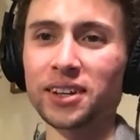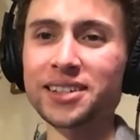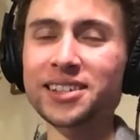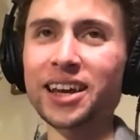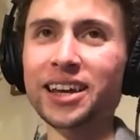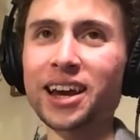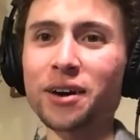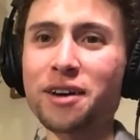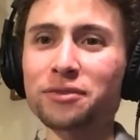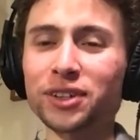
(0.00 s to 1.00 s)
It's like how
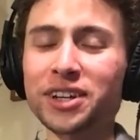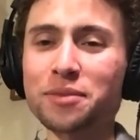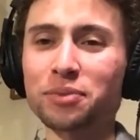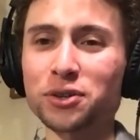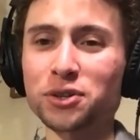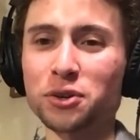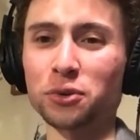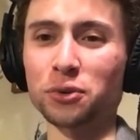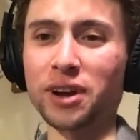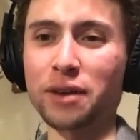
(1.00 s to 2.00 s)
every
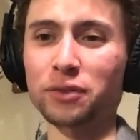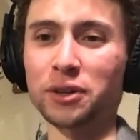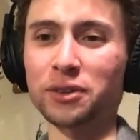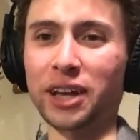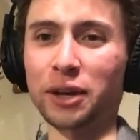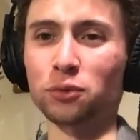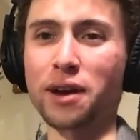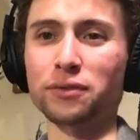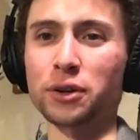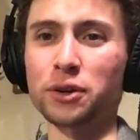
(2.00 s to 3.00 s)
like
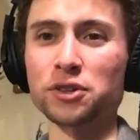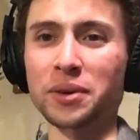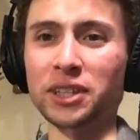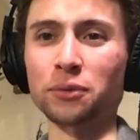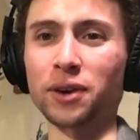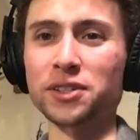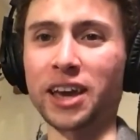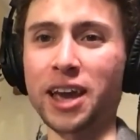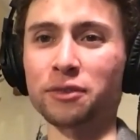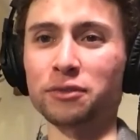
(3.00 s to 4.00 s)
reverend or something that runs
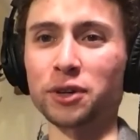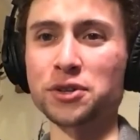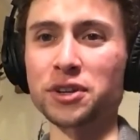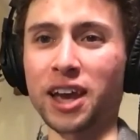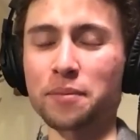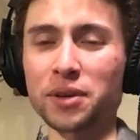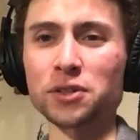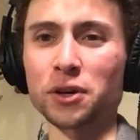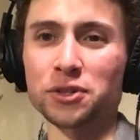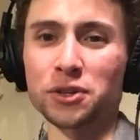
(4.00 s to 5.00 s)
a gay conversion camp
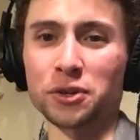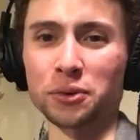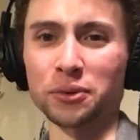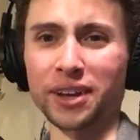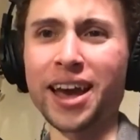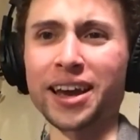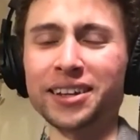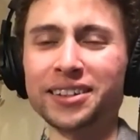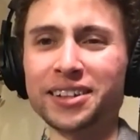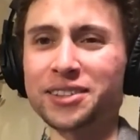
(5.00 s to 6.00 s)
is also gay.